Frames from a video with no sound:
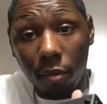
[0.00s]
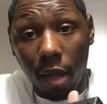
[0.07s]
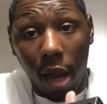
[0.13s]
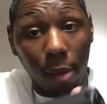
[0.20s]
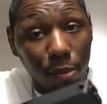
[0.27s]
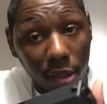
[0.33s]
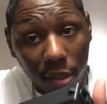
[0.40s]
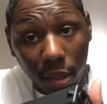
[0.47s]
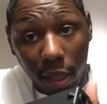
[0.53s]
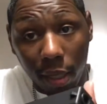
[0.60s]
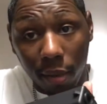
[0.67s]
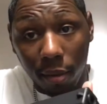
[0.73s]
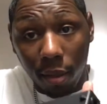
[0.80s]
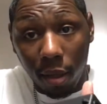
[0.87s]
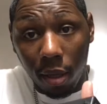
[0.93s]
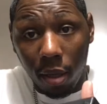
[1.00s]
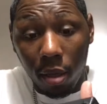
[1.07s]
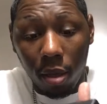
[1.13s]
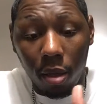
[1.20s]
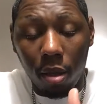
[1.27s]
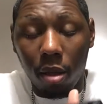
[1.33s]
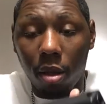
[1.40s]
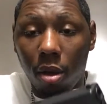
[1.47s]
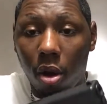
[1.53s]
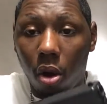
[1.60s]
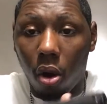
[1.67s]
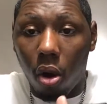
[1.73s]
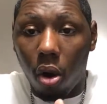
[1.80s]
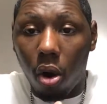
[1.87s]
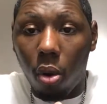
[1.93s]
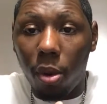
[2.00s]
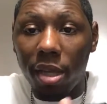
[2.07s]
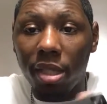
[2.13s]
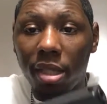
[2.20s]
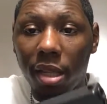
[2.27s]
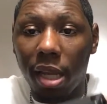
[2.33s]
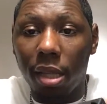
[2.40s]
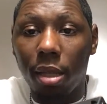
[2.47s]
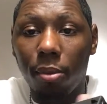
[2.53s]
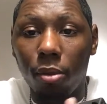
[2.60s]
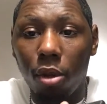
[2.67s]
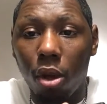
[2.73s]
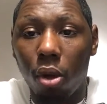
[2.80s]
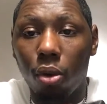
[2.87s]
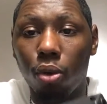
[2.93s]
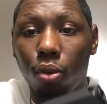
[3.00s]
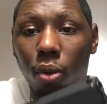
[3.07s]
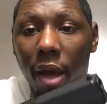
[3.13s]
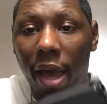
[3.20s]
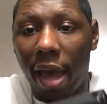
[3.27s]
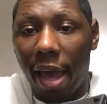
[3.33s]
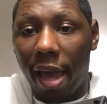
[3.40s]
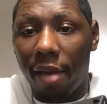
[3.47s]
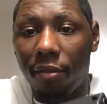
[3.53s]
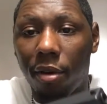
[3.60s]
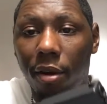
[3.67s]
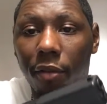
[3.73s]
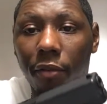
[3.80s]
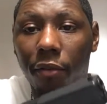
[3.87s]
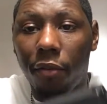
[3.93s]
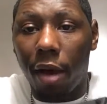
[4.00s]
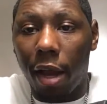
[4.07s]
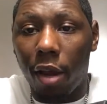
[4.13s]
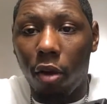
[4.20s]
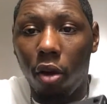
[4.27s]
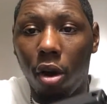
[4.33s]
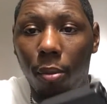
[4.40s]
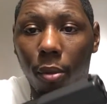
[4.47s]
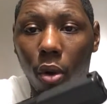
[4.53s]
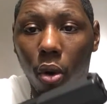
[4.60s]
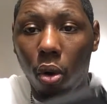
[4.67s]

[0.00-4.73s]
I'm just saying, always let them know you have a firearm